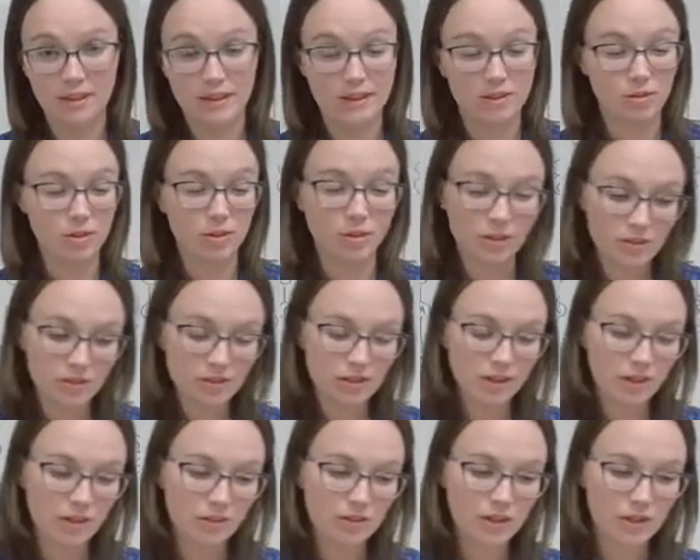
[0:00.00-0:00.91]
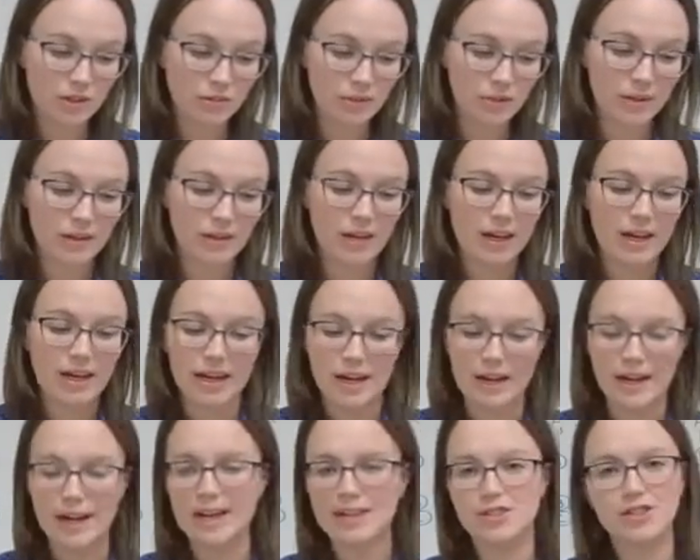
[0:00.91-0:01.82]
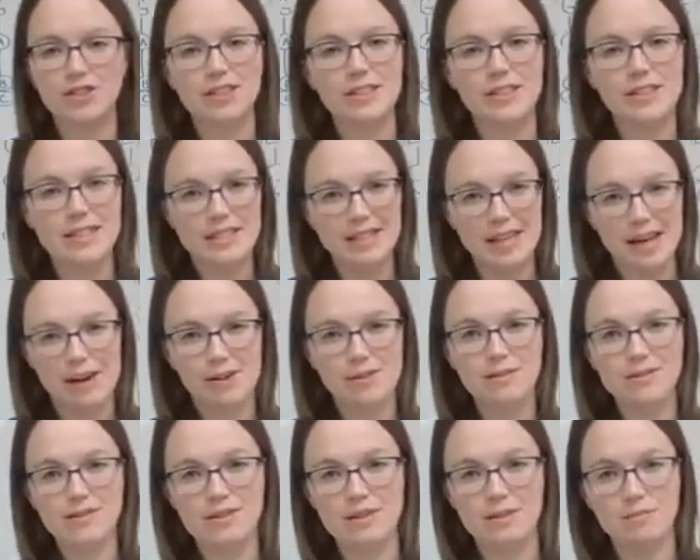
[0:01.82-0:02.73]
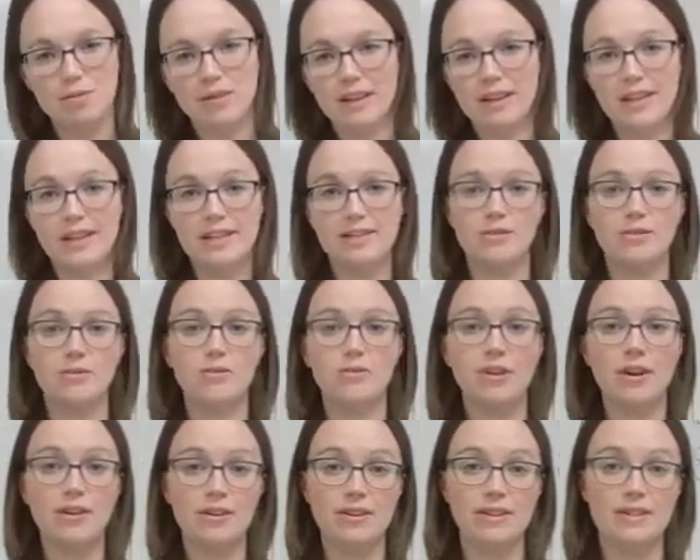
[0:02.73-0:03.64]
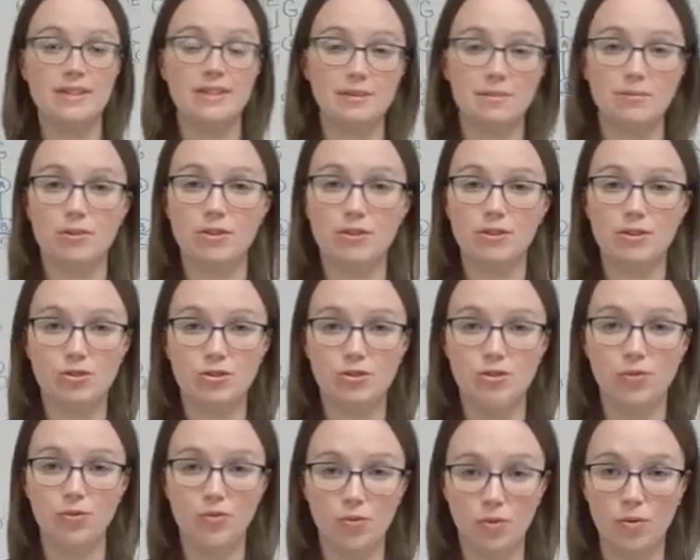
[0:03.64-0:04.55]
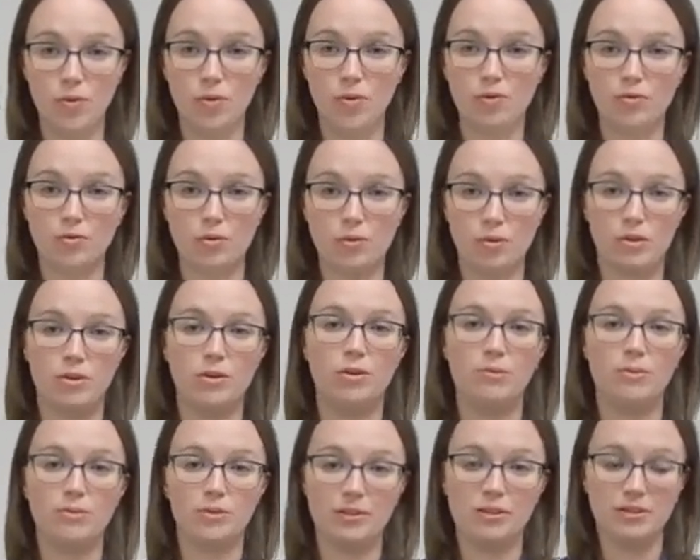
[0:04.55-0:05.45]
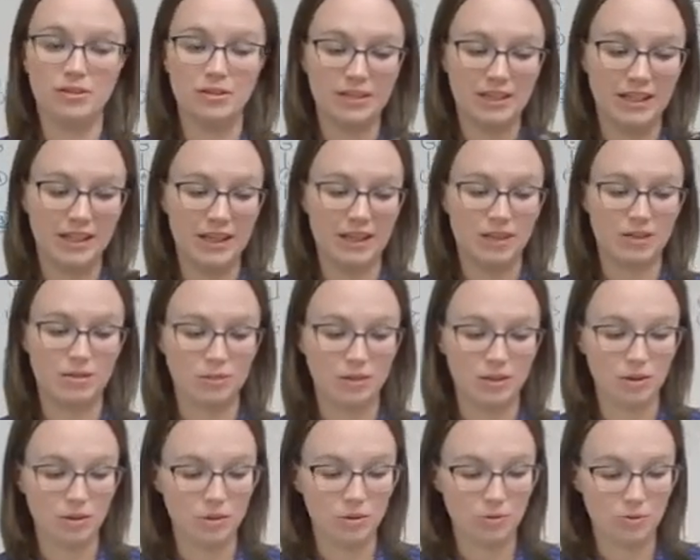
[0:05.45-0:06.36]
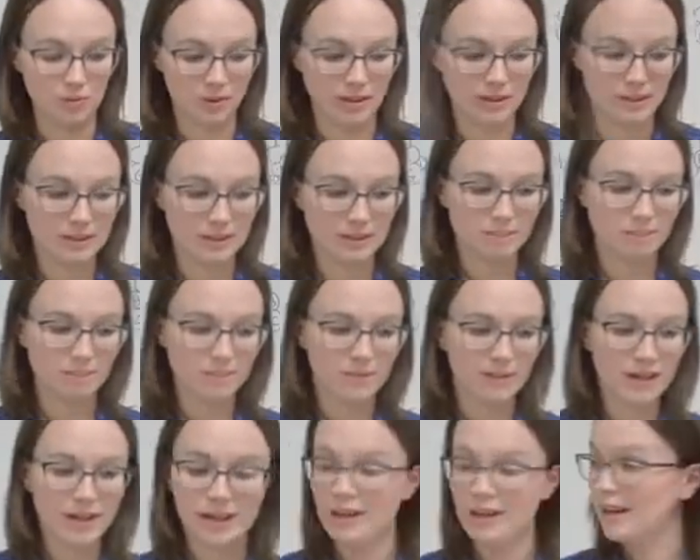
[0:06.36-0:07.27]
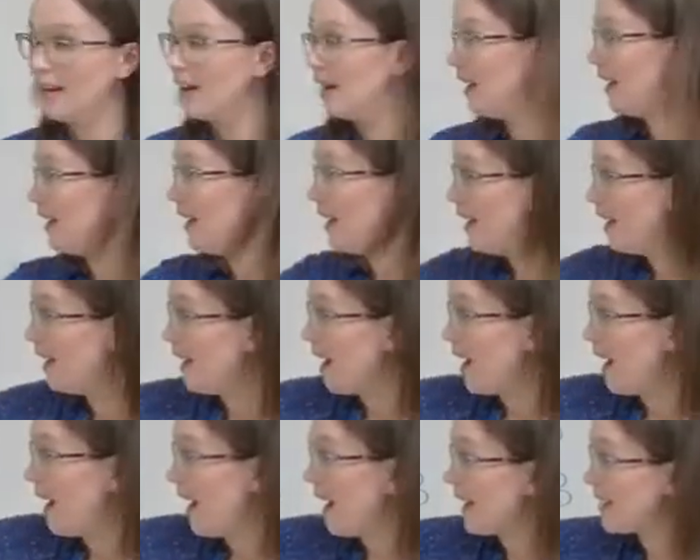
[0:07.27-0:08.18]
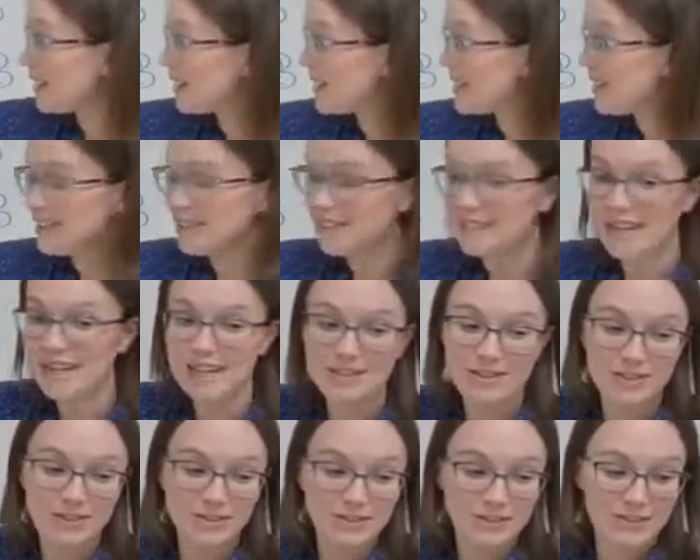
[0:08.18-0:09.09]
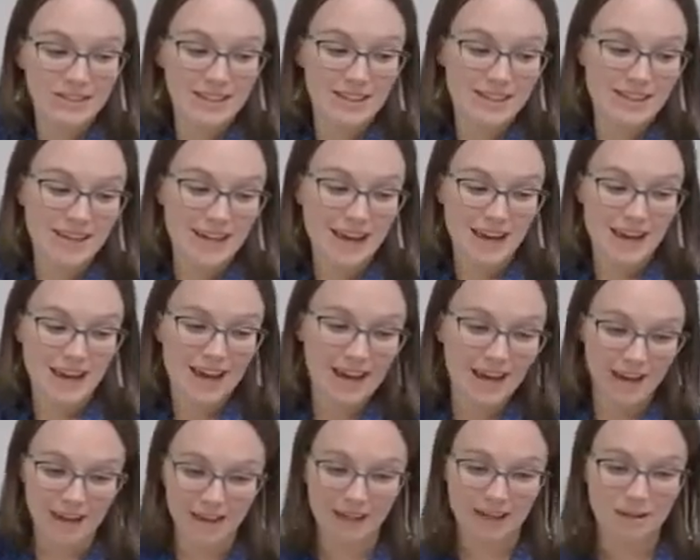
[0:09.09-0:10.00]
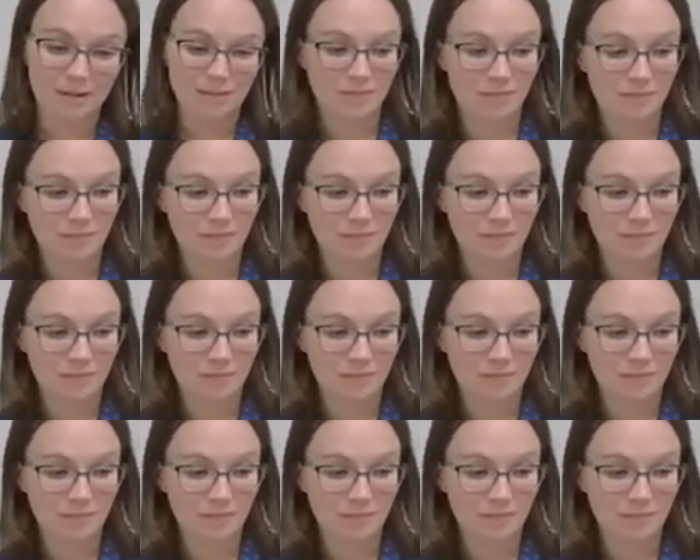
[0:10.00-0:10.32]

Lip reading: So it looks a little different. It actually sounds and plays very similar to 4/4, and hopefully you'll see that as we go through this. Accidentals, the A.